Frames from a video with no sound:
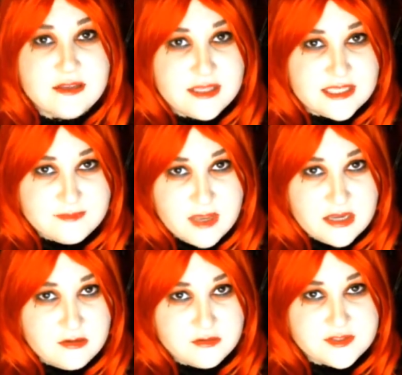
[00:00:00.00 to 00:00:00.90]
is Bad
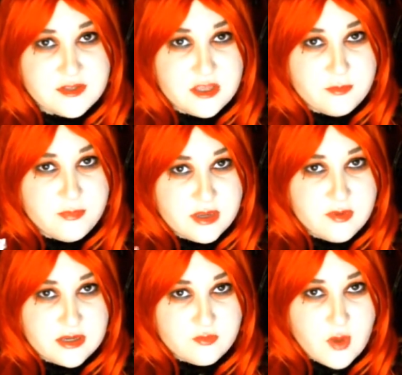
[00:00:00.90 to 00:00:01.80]
Girls Club by
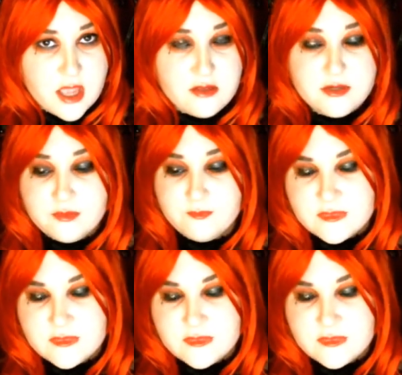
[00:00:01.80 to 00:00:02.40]
Wet n Wild.